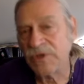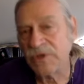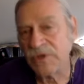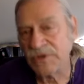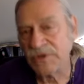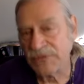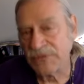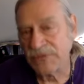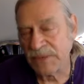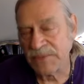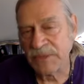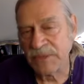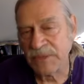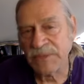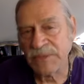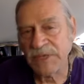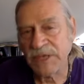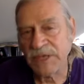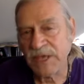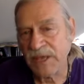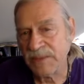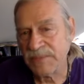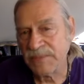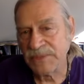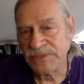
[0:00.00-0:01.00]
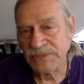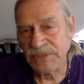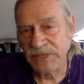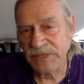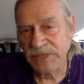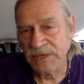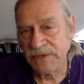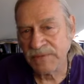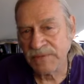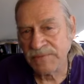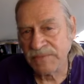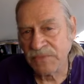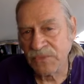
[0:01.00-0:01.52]
Yosemite became his
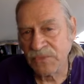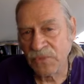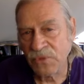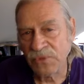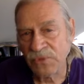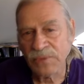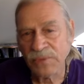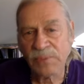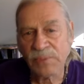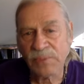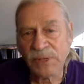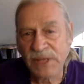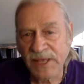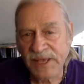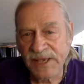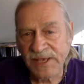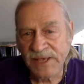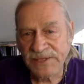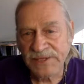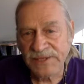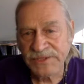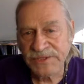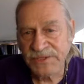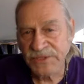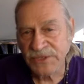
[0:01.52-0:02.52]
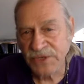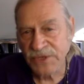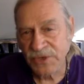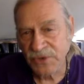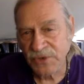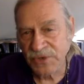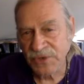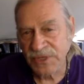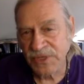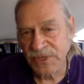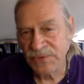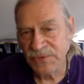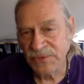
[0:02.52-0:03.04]
like golden place, you know,
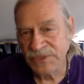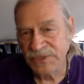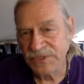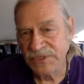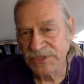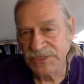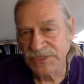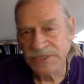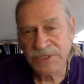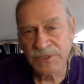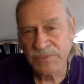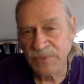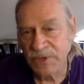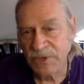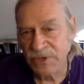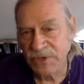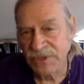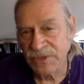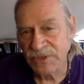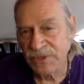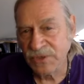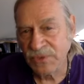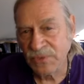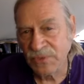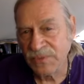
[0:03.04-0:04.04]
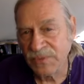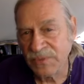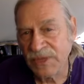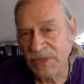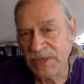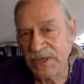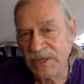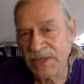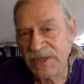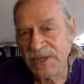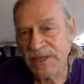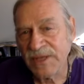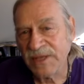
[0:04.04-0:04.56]
and he would just disappear
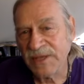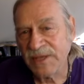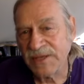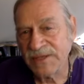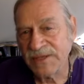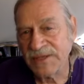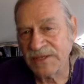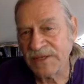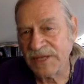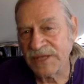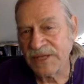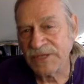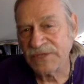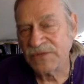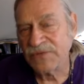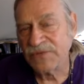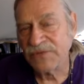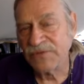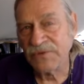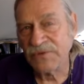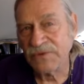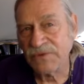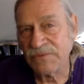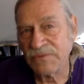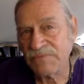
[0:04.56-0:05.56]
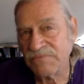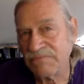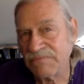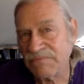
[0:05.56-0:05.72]
into nature for